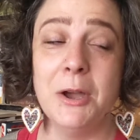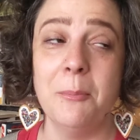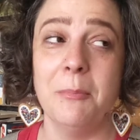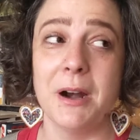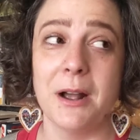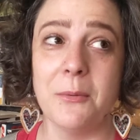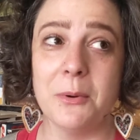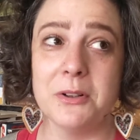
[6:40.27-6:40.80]

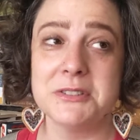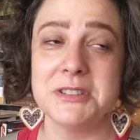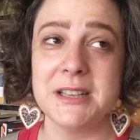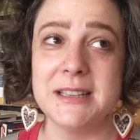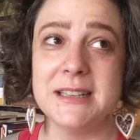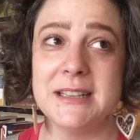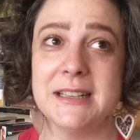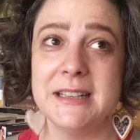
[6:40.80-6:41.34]
But I will say
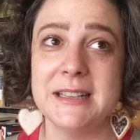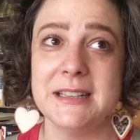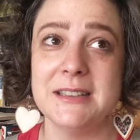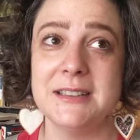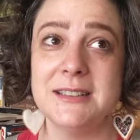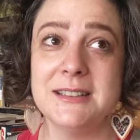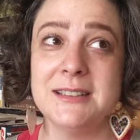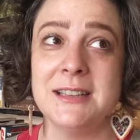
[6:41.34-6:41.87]
that it
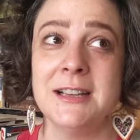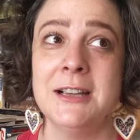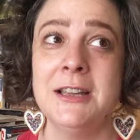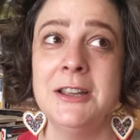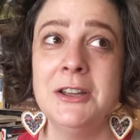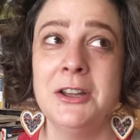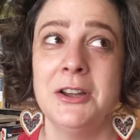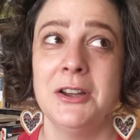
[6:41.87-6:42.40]
is
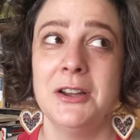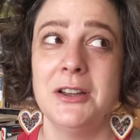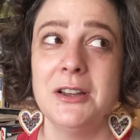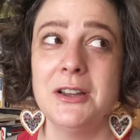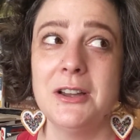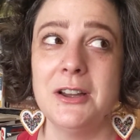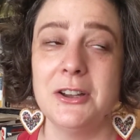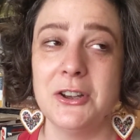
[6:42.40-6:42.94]

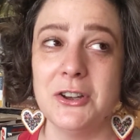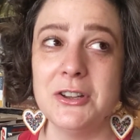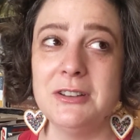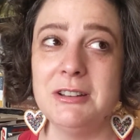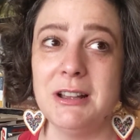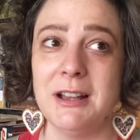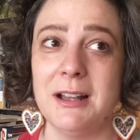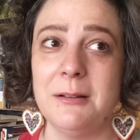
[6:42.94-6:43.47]
a good
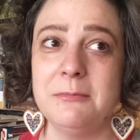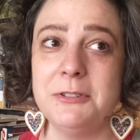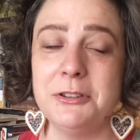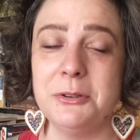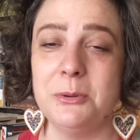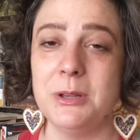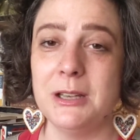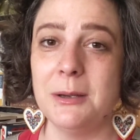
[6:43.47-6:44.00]
time
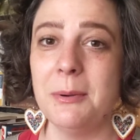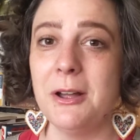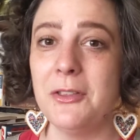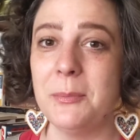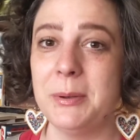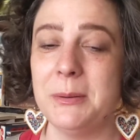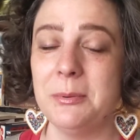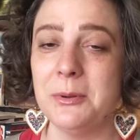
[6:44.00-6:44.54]
to think about the
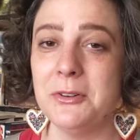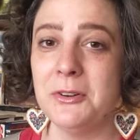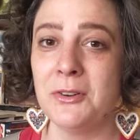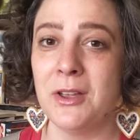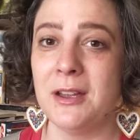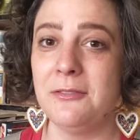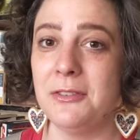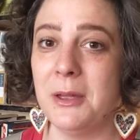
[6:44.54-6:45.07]
people in your
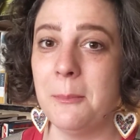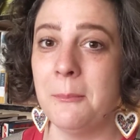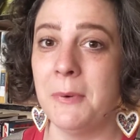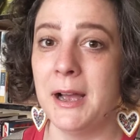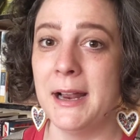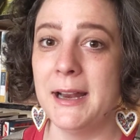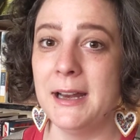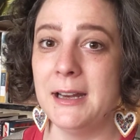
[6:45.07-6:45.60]
life that
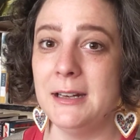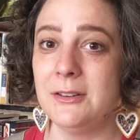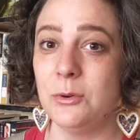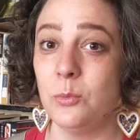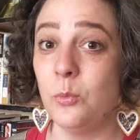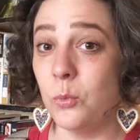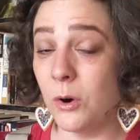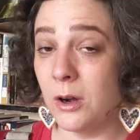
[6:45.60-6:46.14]
might
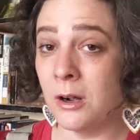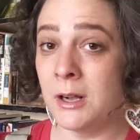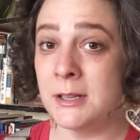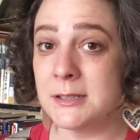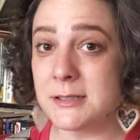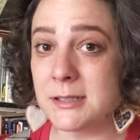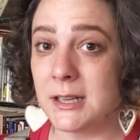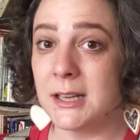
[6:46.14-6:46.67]

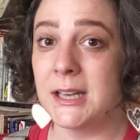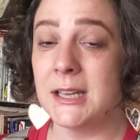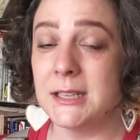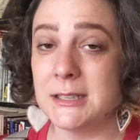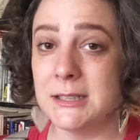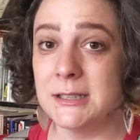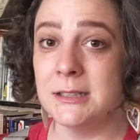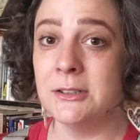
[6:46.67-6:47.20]
want a
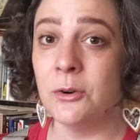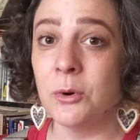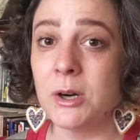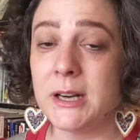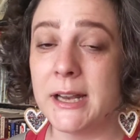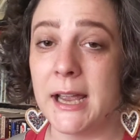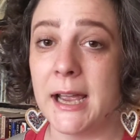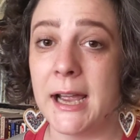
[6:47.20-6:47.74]
kitten or a
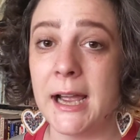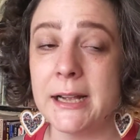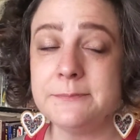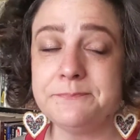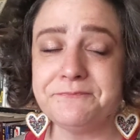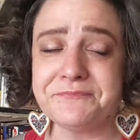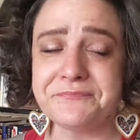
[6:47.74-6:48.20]
cat.